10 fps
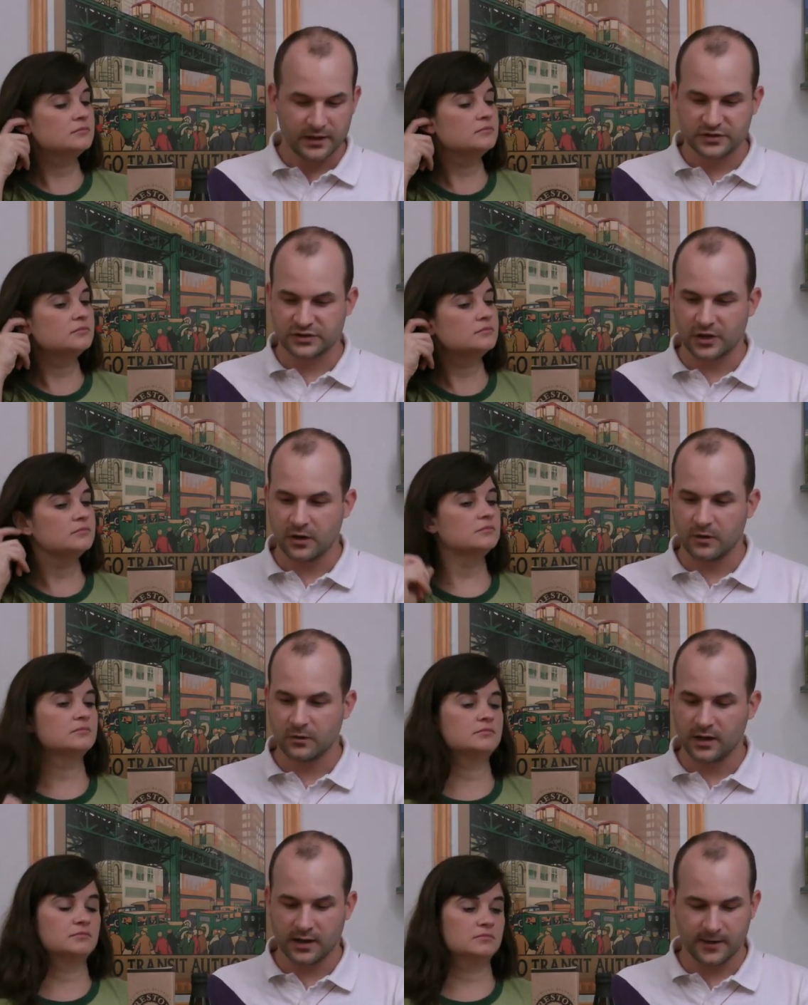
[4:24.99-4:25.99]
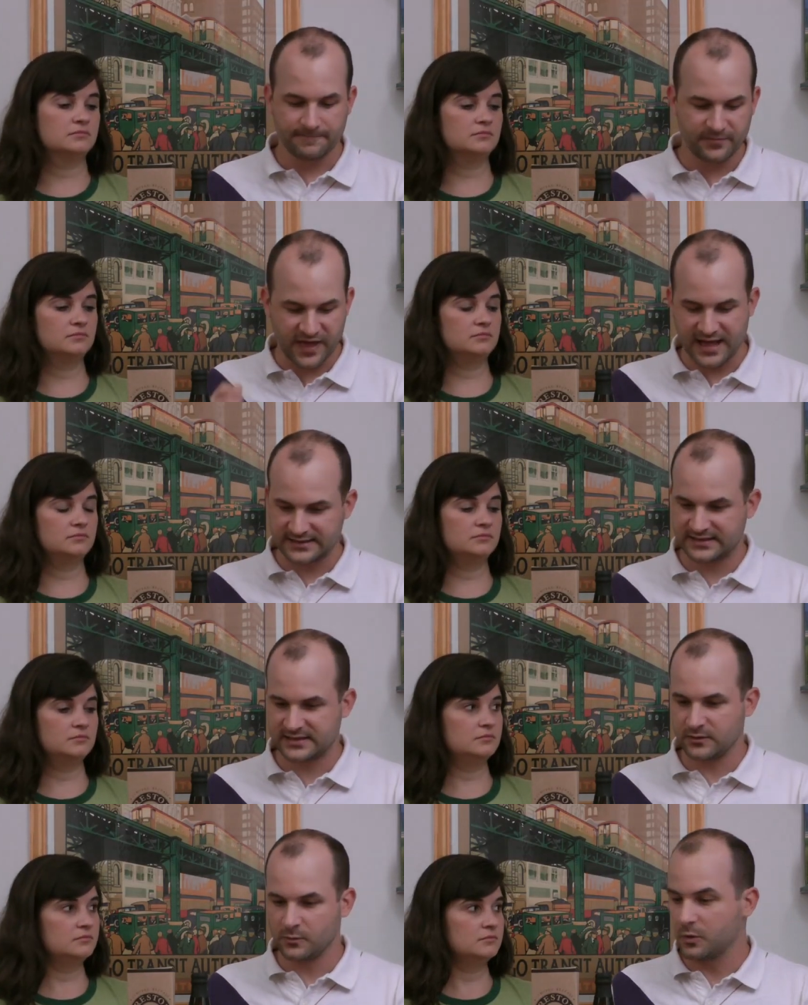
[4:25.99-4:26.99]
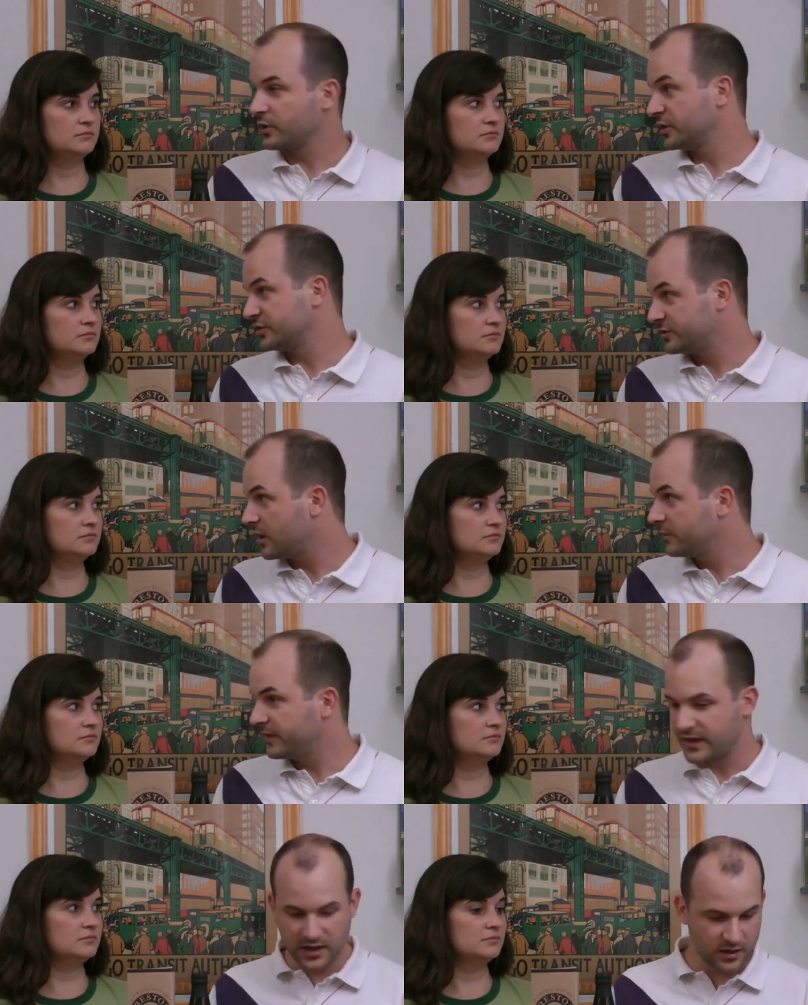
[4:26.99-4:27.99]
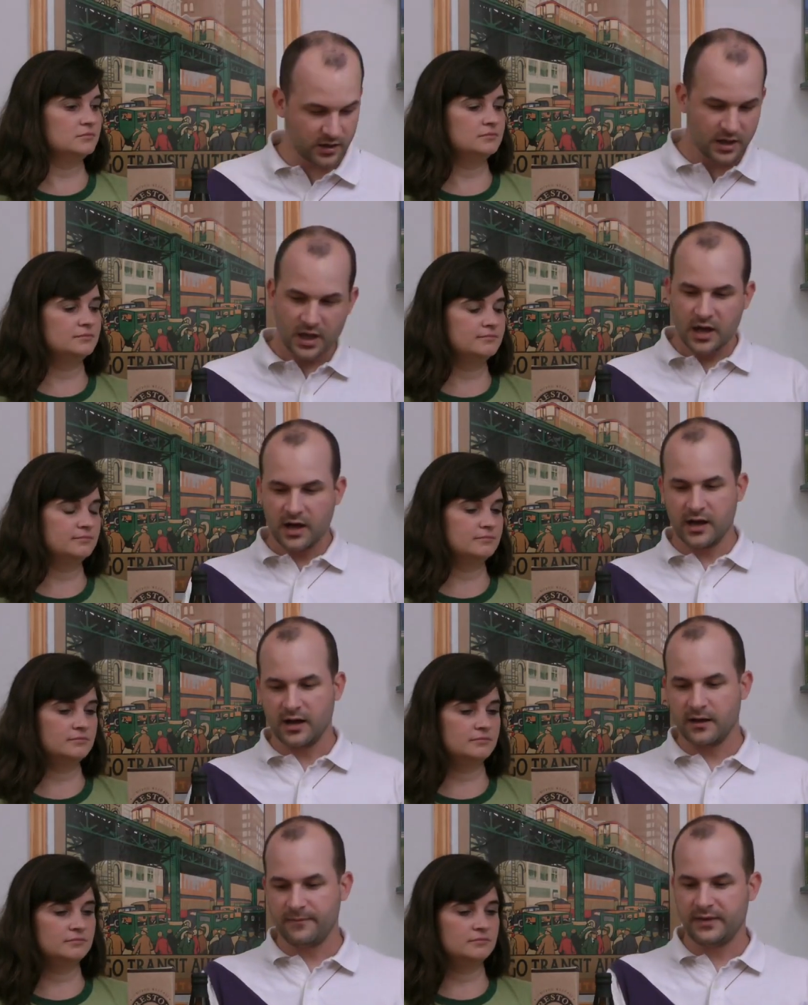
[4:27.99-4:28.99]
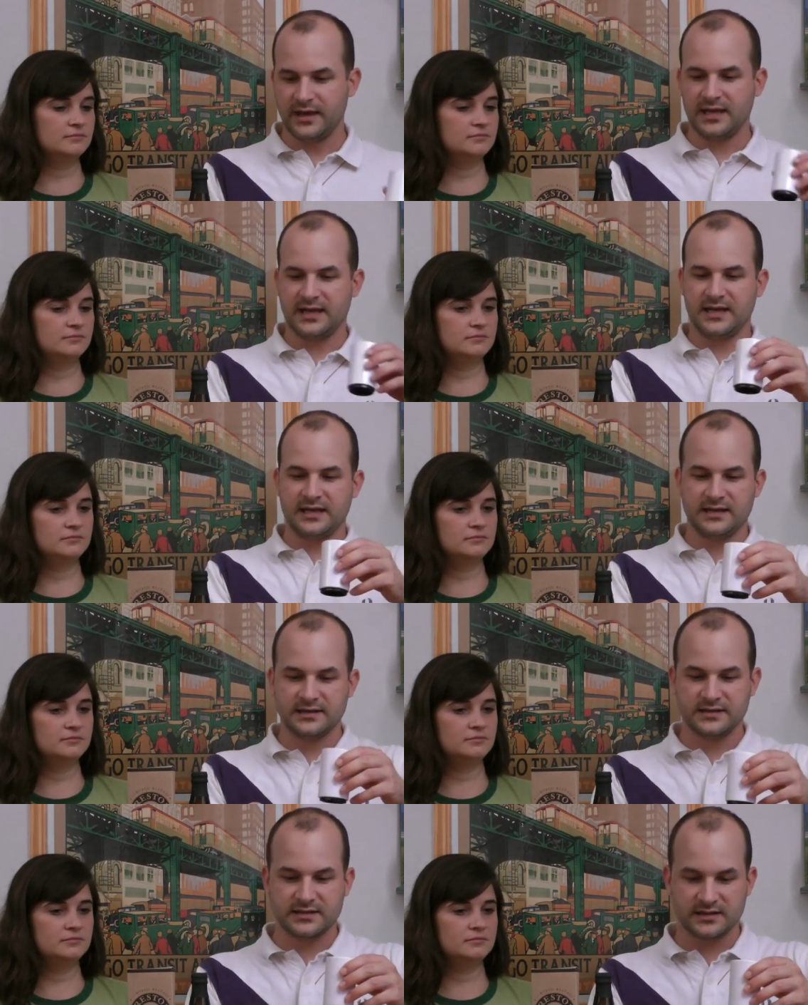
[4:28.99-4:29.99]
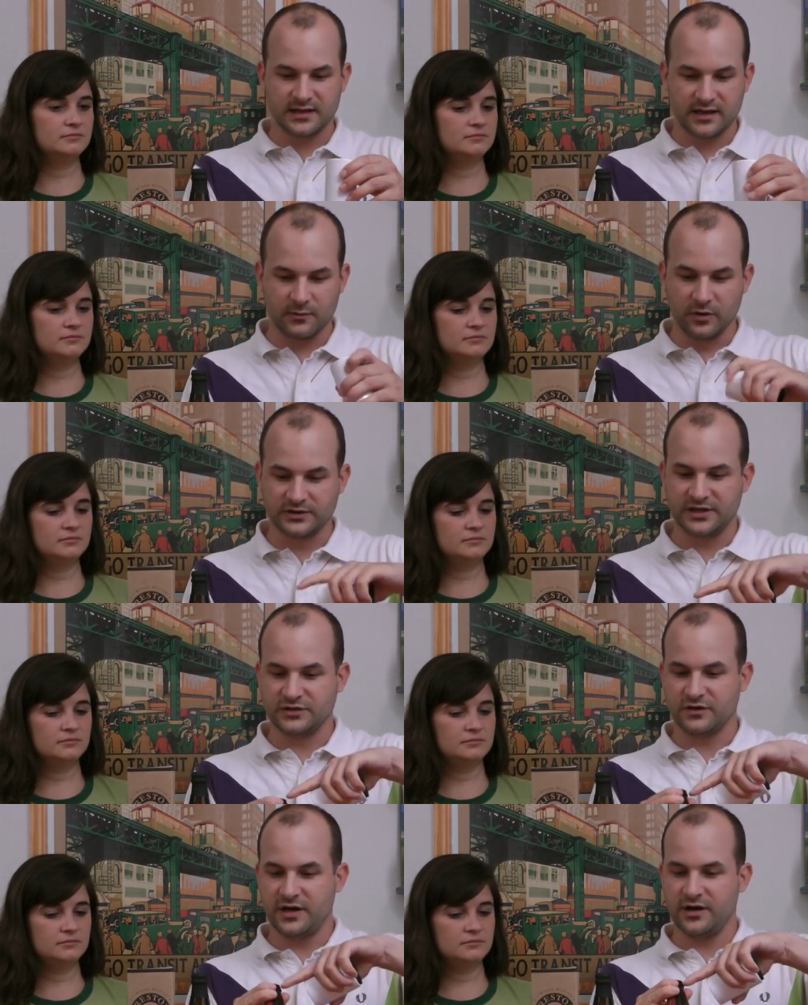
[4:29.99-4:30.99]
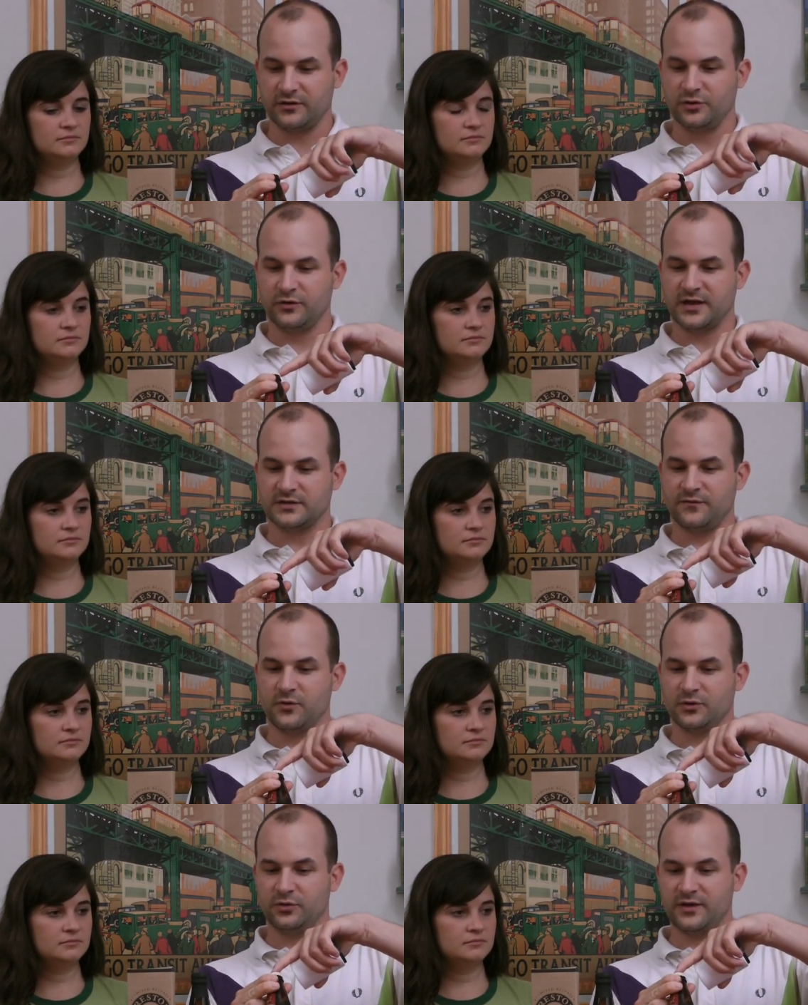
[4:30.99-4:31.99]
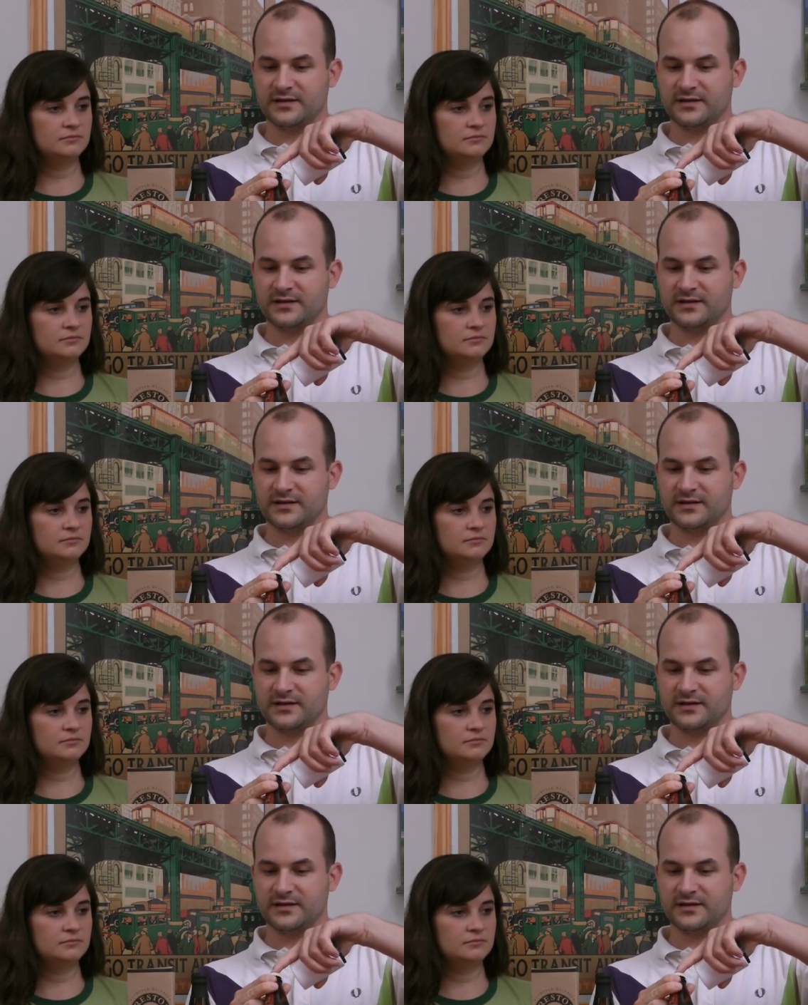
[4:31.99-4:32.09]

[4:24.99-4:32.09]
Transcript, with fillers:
Speaker 1: So um, that's what we're going to start with here. Um, it is uh, well, it says right here two thousand four, two